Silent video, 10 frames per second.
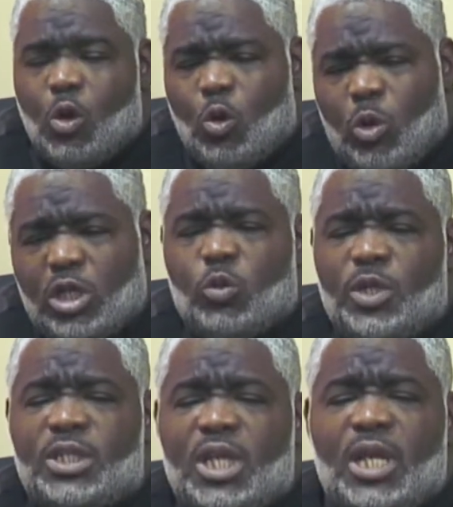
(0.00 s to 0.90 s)
What do we
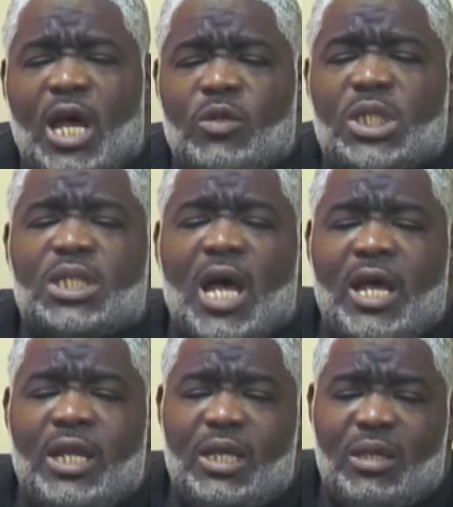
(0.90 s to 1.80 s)
see in our
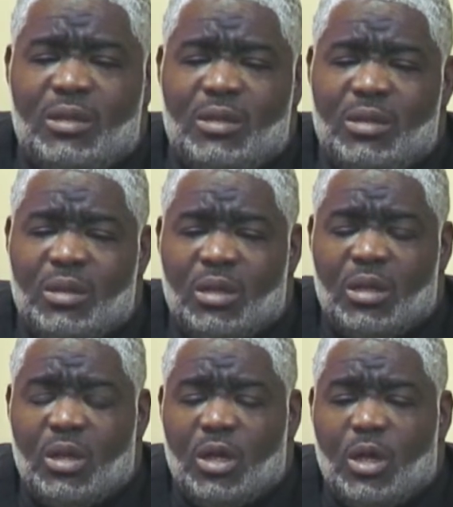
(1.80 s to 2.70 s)
society
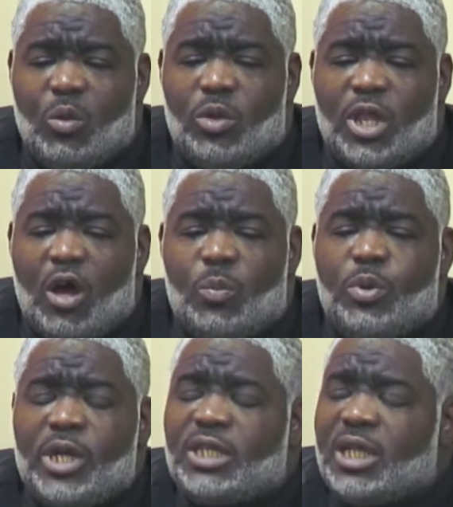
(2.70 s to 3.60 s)
with our
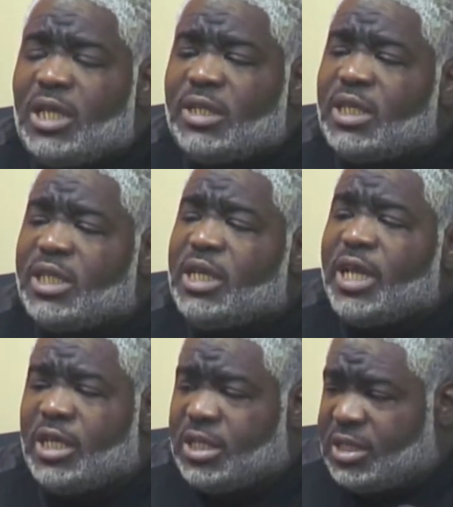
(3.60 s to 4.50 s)
preteens and
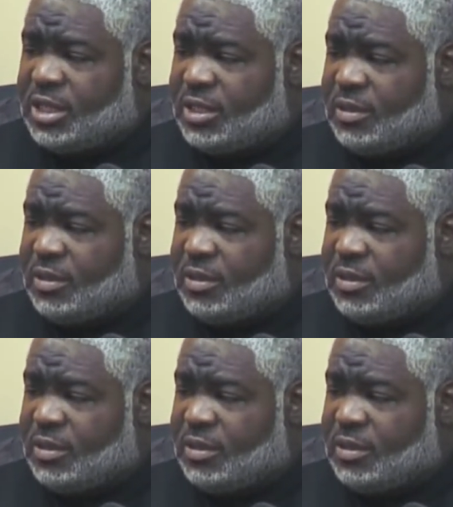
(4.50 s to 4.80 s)
teenagers?